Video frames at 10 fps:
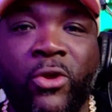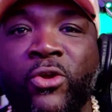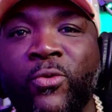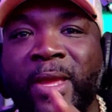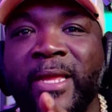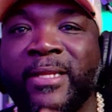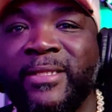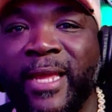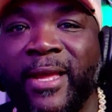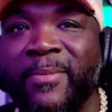You mean to
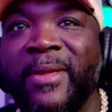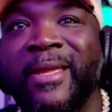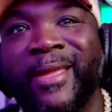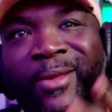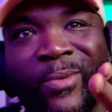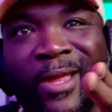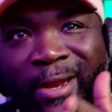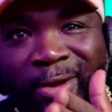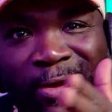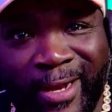tell me he went in
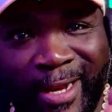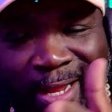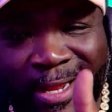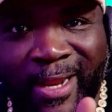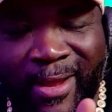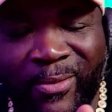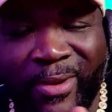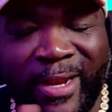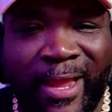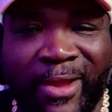there and did that with
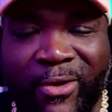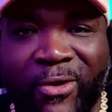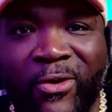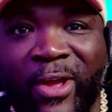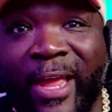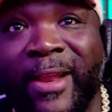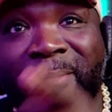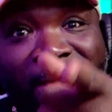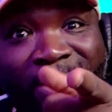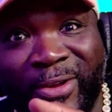that girl and them
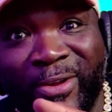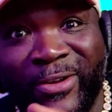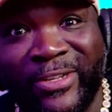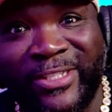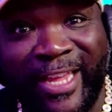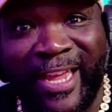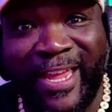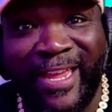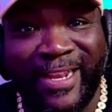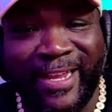other girls
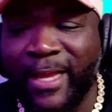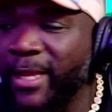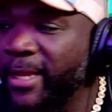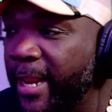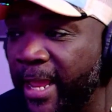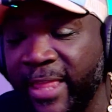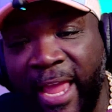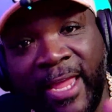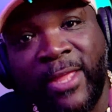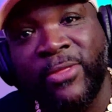stayed? They
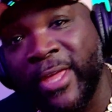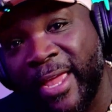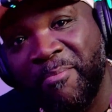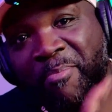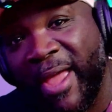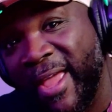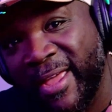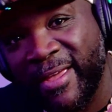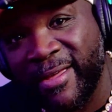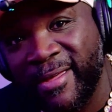either get
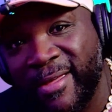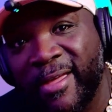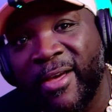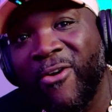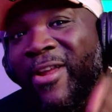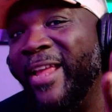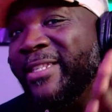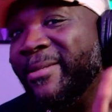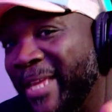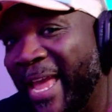paid good or they
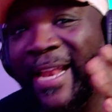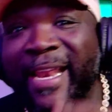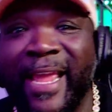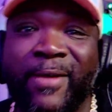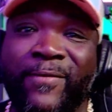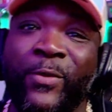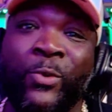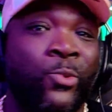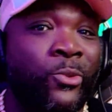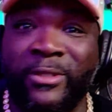some goddamn
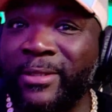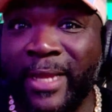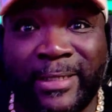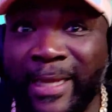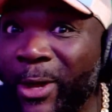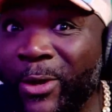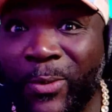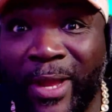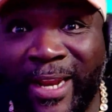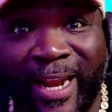fools. That's the only
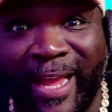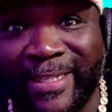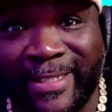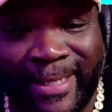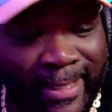way that I can see